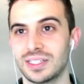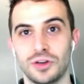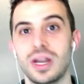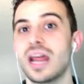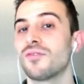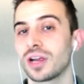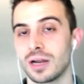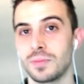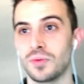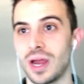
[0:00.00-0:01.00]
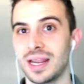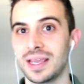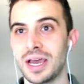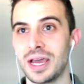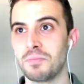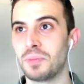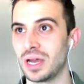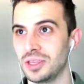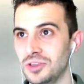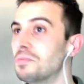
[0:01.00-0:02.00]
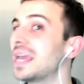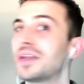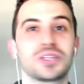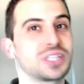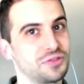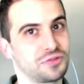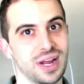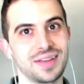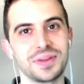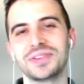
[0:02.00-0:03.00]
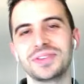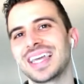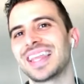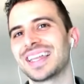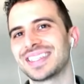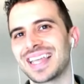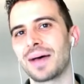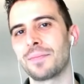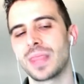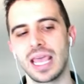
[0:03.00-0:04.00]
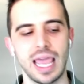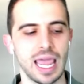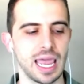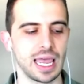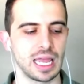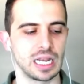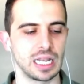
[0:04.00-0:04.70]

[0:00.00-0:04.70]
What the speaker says: you're never going to be ready, but you make yourself ready when you take that step. And